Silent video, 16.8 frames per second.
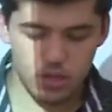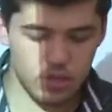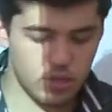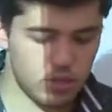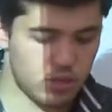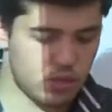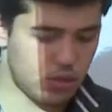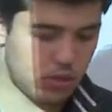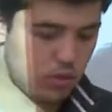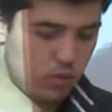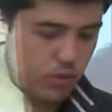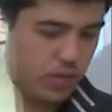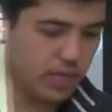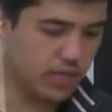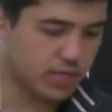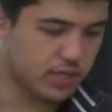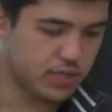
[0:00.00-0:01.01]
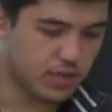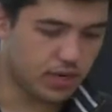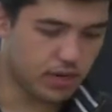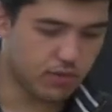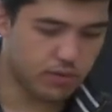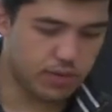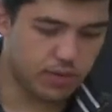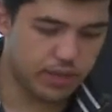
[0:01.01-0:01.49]
So we can
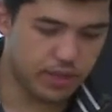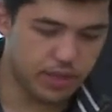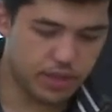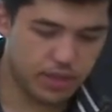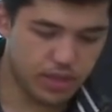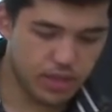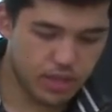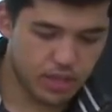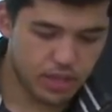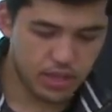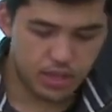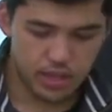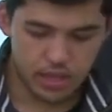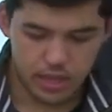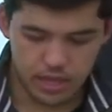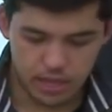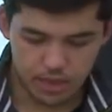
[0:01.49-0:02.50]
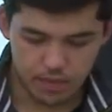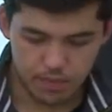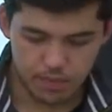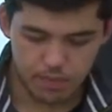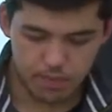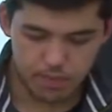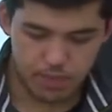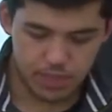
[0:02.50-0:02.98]
start with the
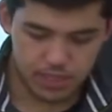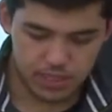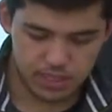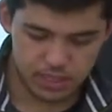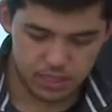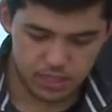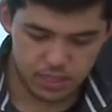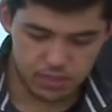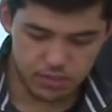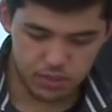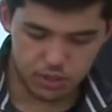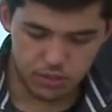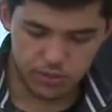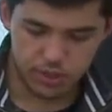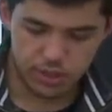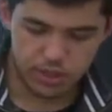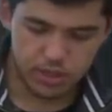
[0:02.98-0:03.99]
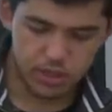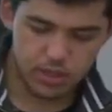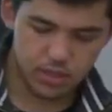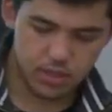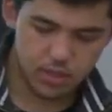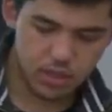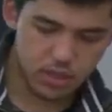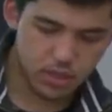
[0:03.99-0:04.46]
basics really quickly.
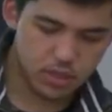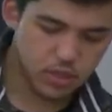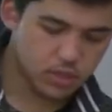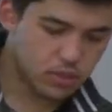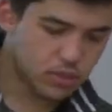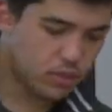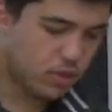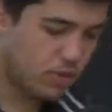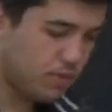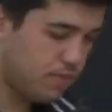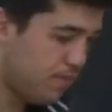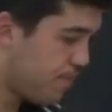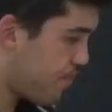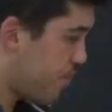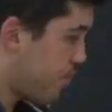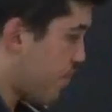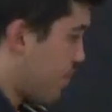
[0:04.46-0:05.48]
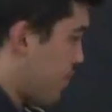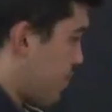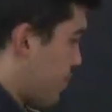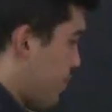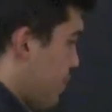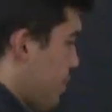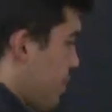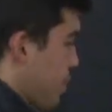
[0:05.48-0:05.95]
So
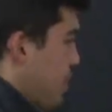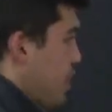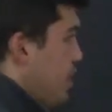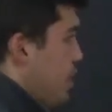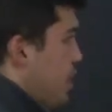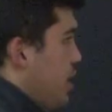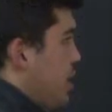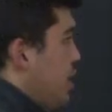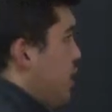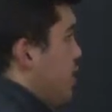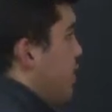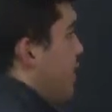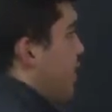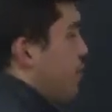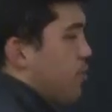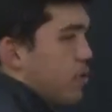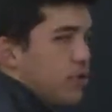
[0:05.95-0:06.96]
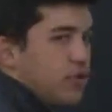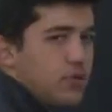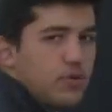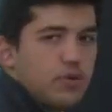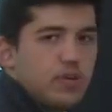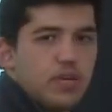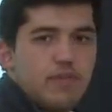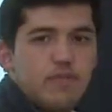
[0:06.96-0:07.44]
here, if I were
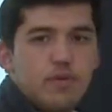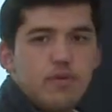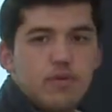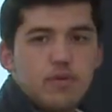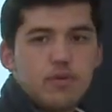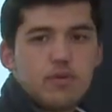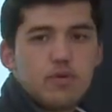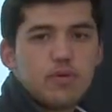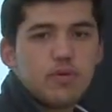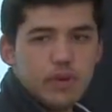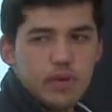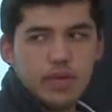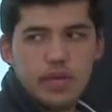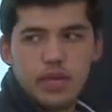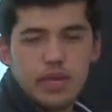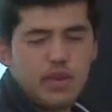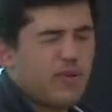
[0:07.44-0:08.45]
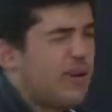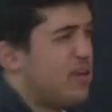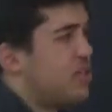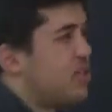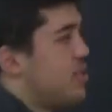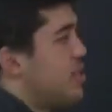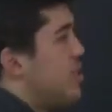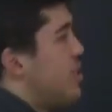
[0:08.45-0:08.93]
to give you an
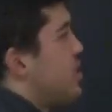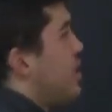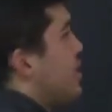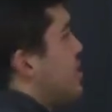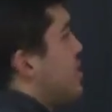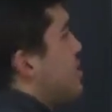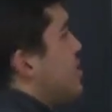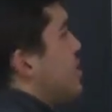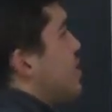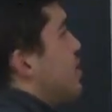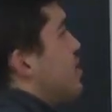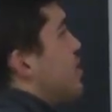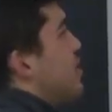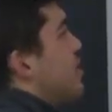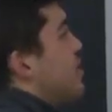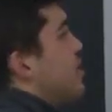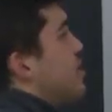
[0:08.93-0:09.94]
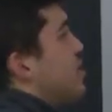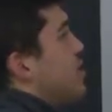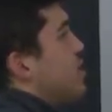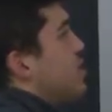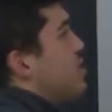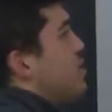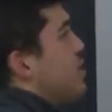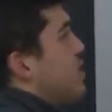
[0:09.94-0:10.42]
equation such as
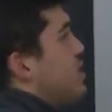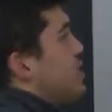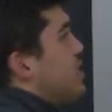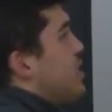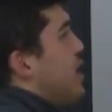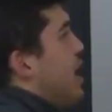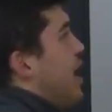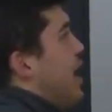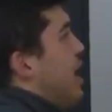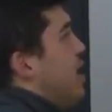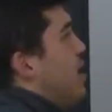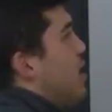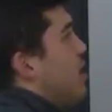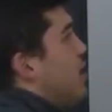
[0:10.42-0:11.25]
just a